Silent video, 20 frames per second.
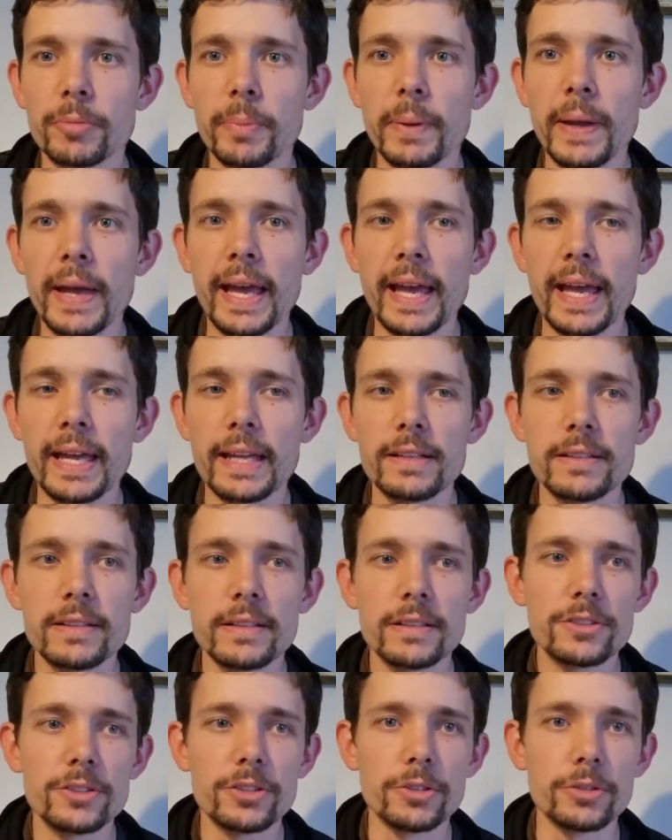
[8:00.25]
repaired
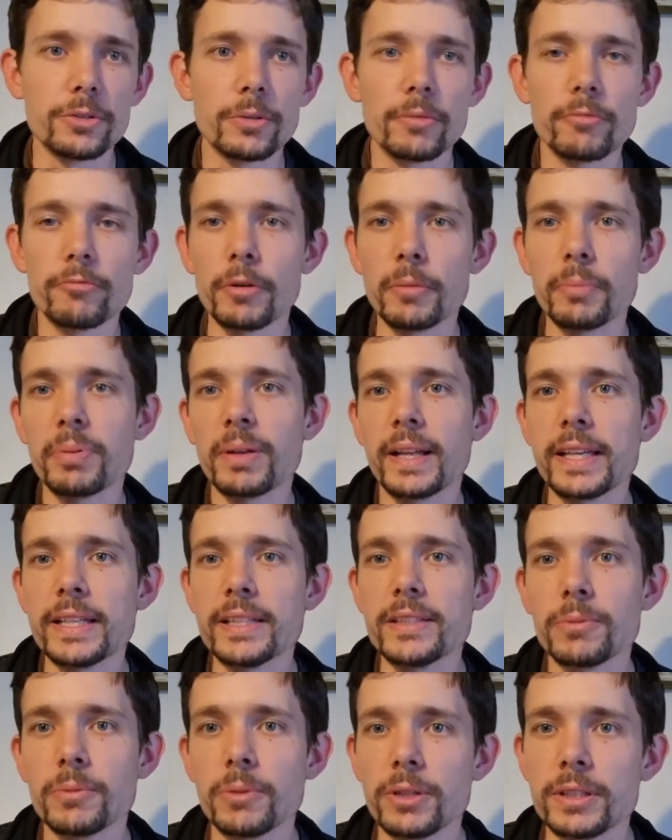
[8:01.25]
to
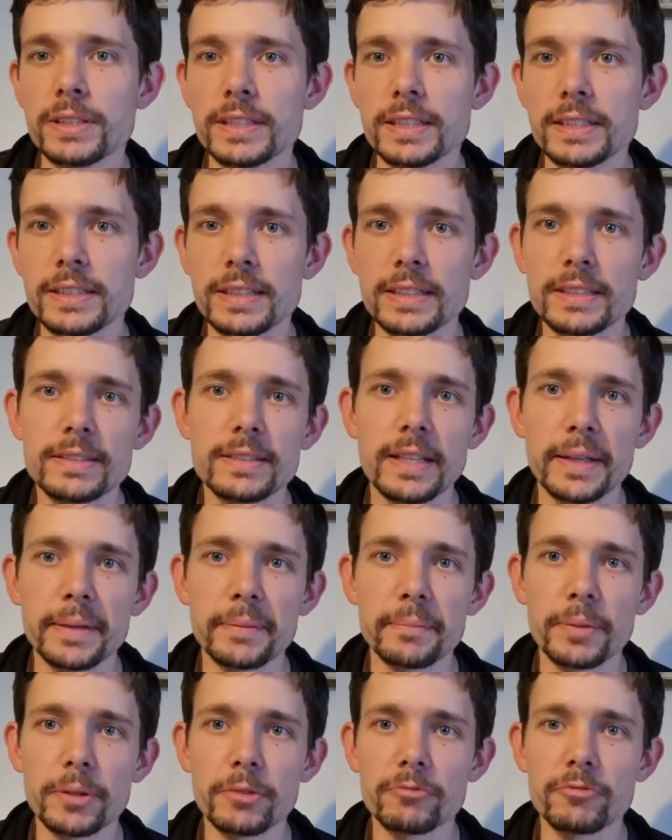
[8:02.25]
replace what is existing,
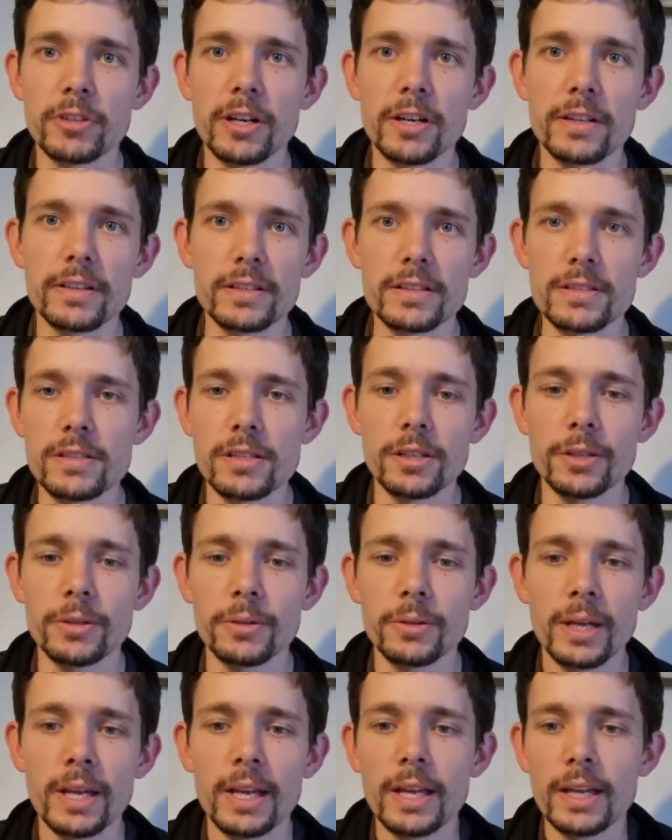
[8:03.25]
but rather
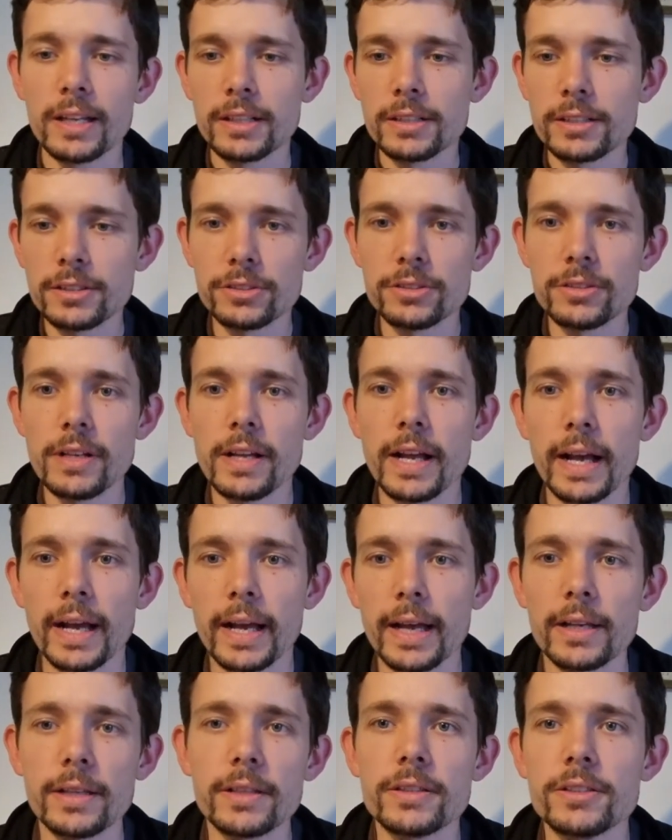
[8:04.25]
to
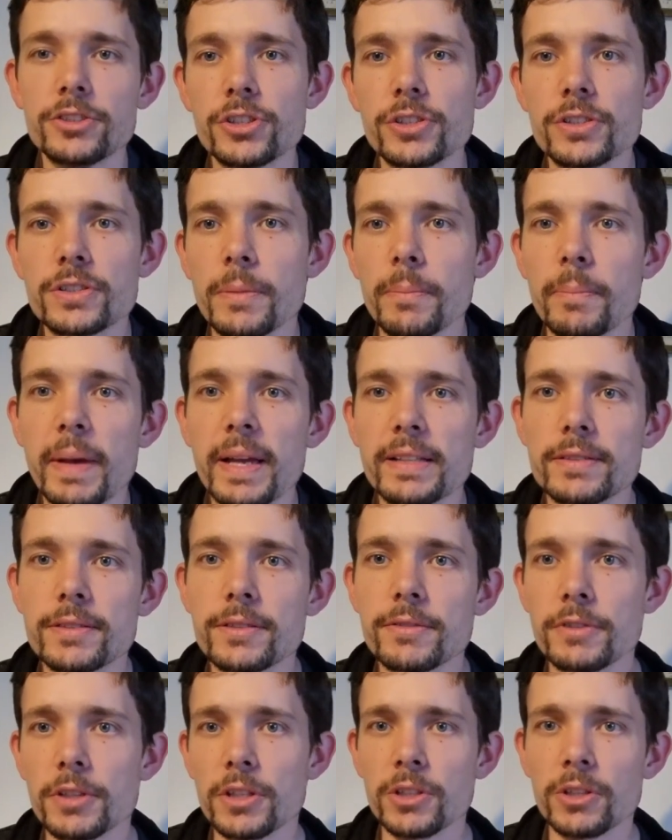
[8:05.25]
just the
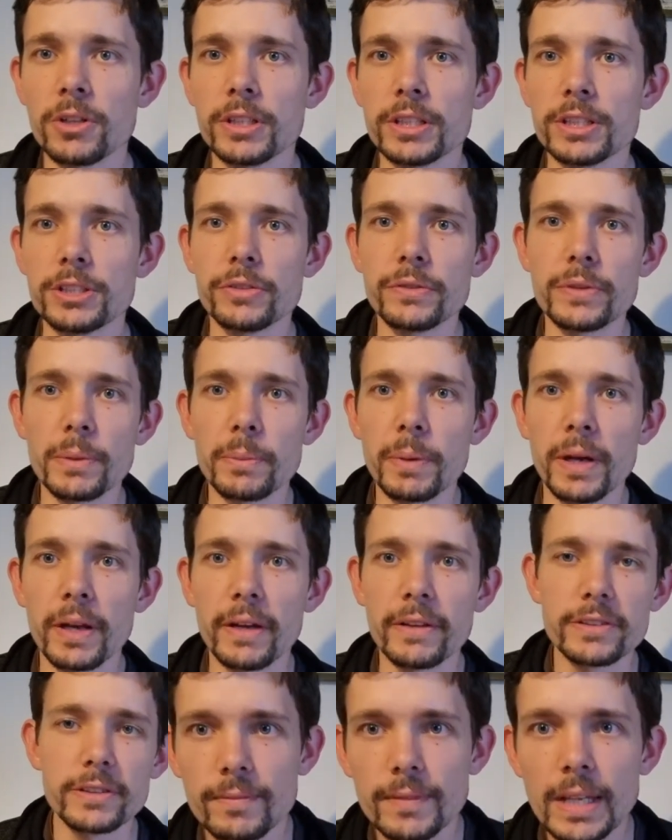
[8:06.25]
best of the knowledge of the
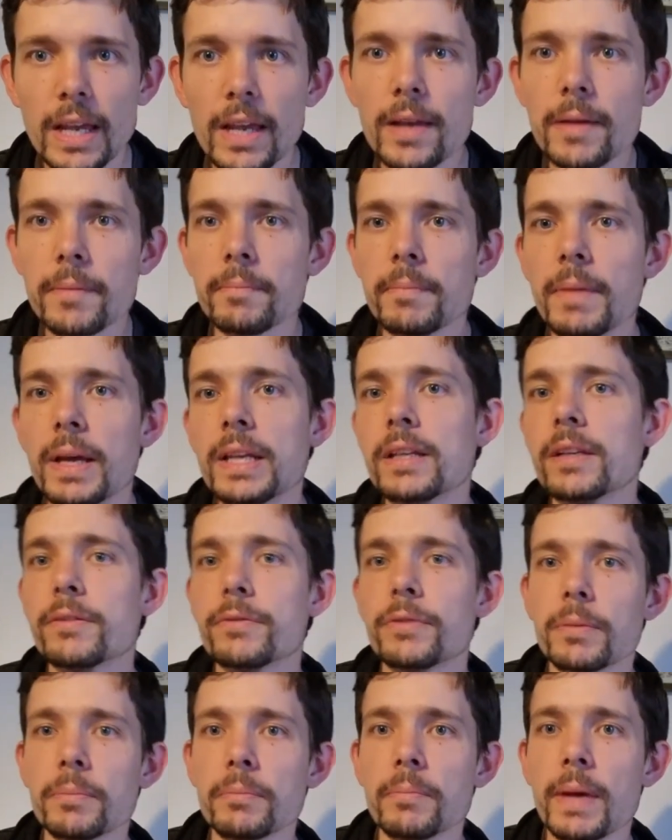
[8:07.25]
person. Many
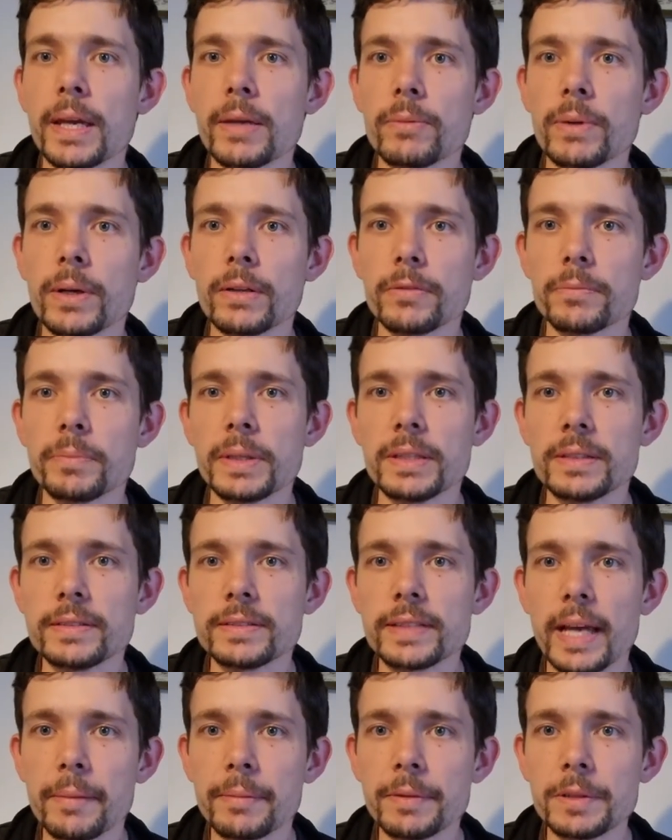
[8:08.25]
of them may well have been
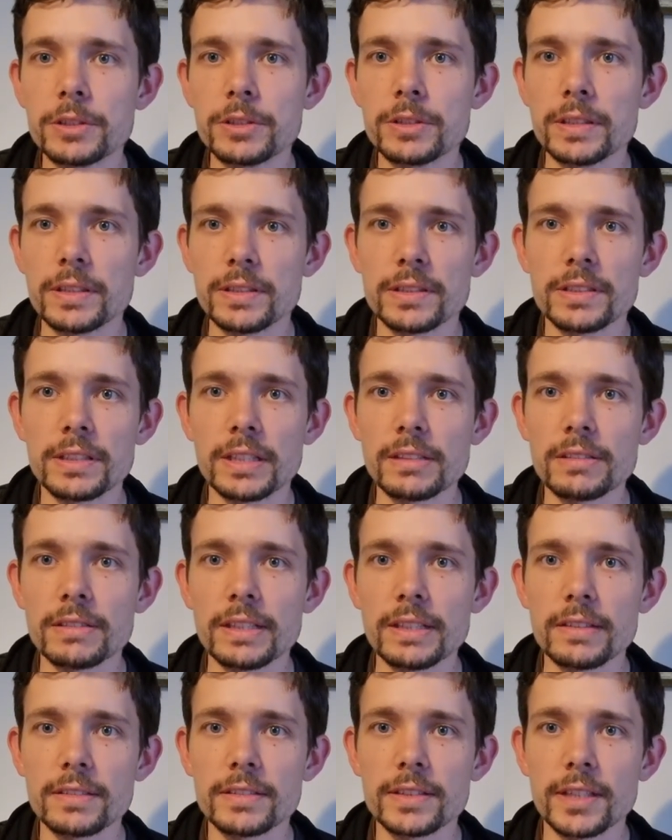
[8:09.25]
damaged in the
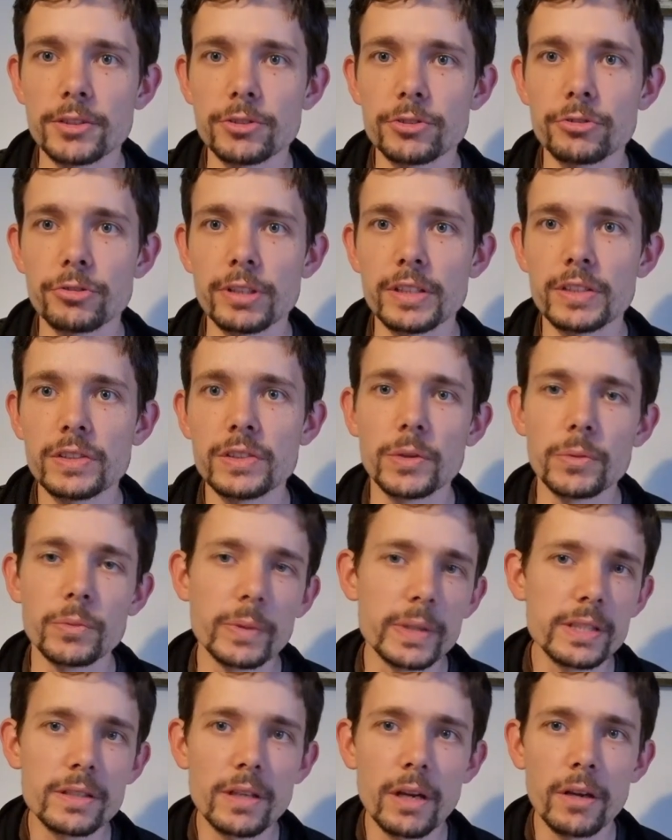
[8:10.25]
16th century, so
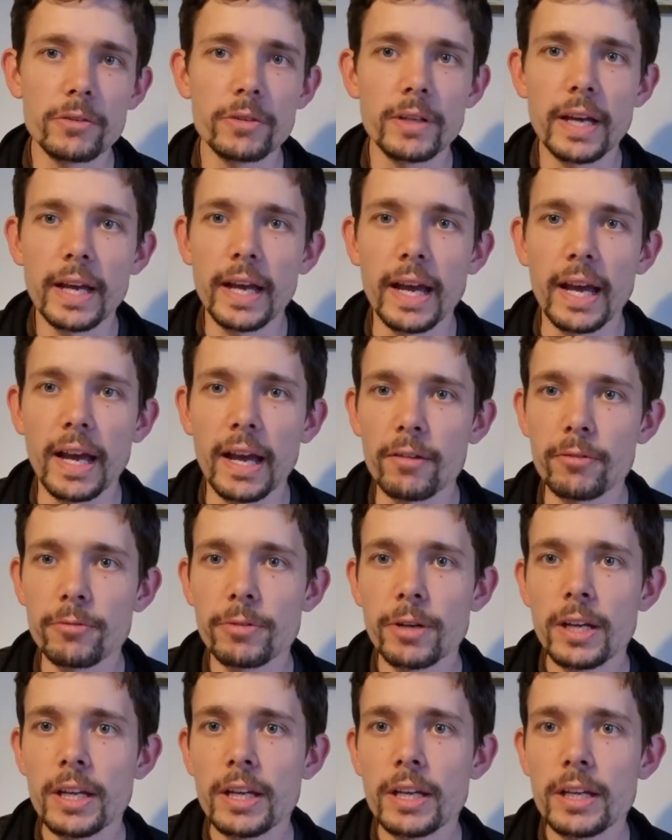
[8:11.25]
we don't have